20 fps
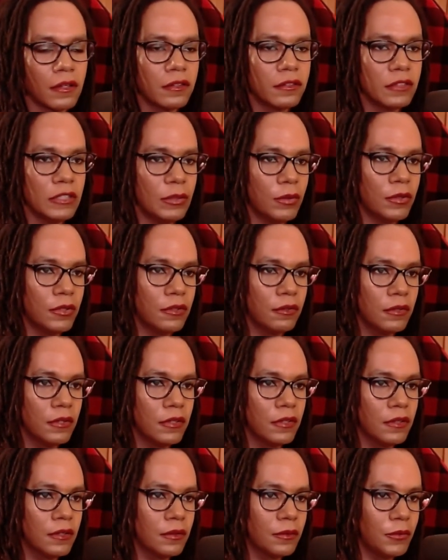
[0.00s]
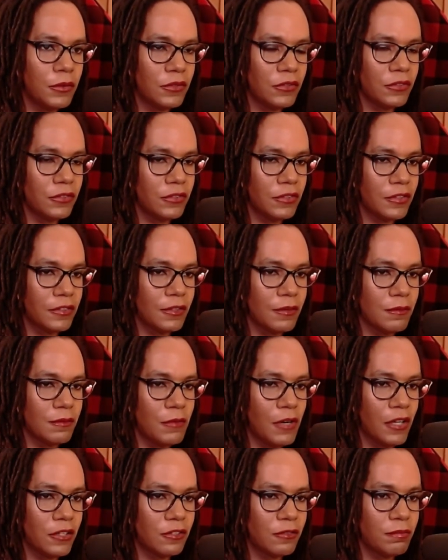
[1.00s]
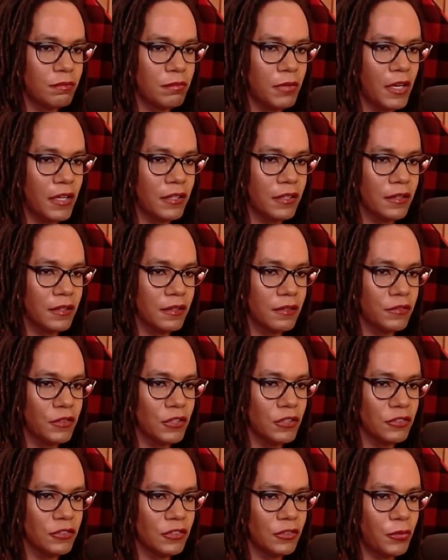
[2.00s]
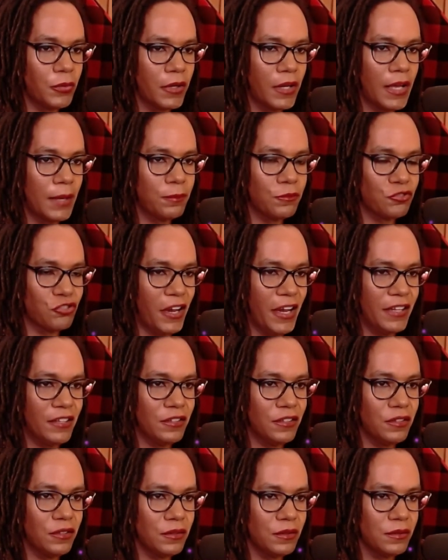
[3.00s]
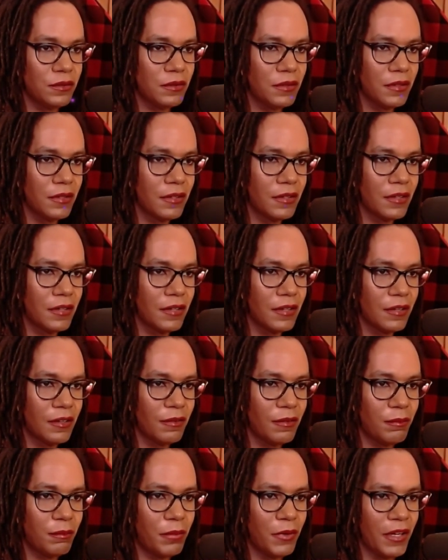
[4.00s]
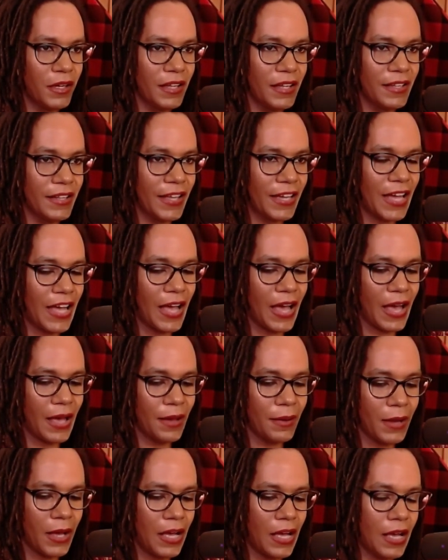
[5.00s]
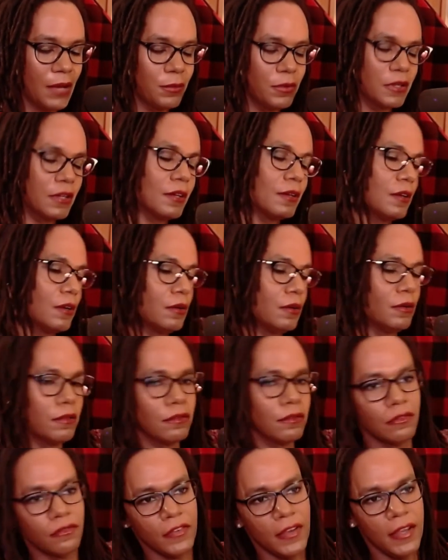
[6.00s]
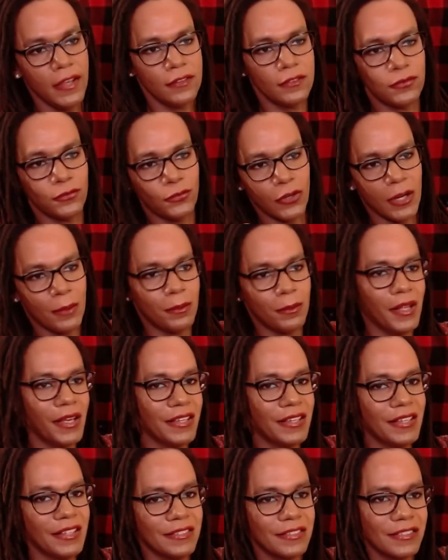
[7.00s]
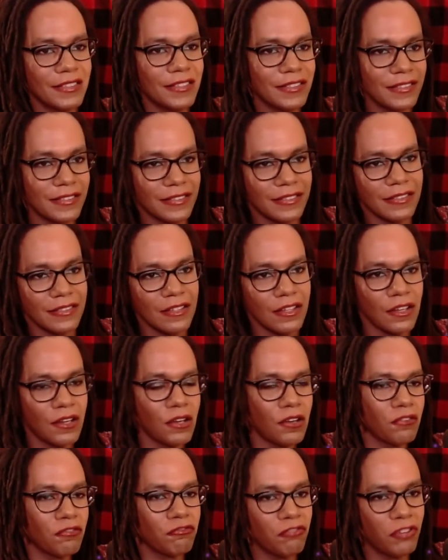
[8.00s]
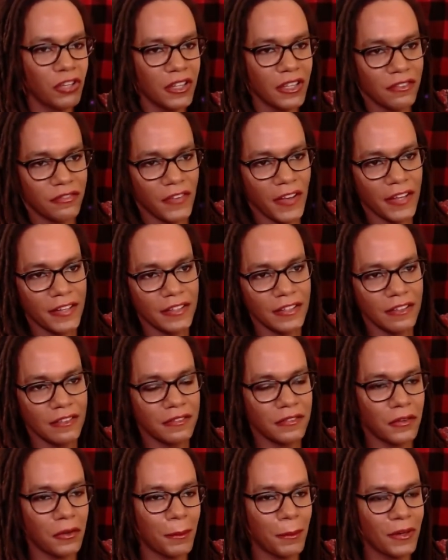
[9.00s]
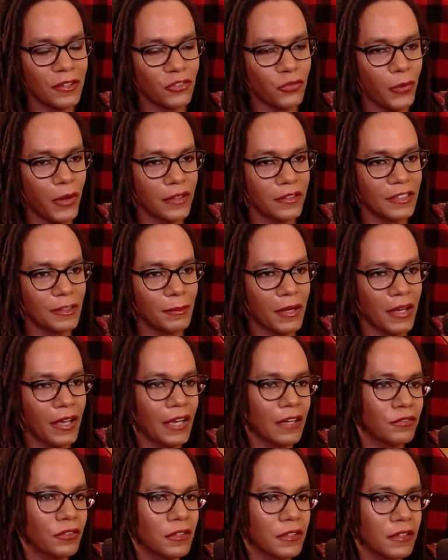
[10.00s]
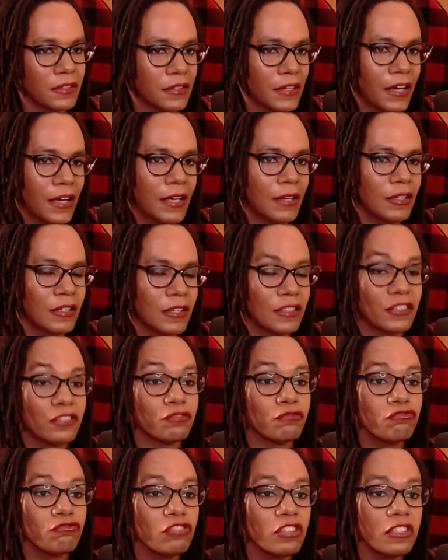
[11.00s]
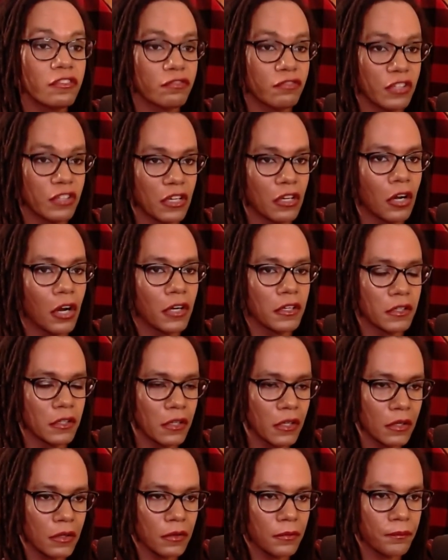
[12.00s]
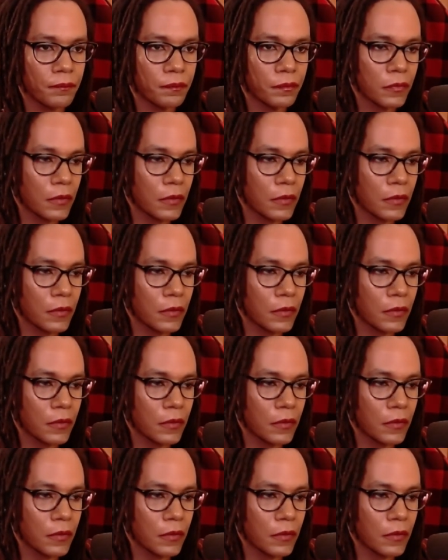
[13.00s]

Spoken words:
Shiwa doing, which is just a much better version of what I'm trying to do. But and like I would go through phases where I'm like, is this really effective, or am I just wasting my effort and time? Because it's really freaking hard to do.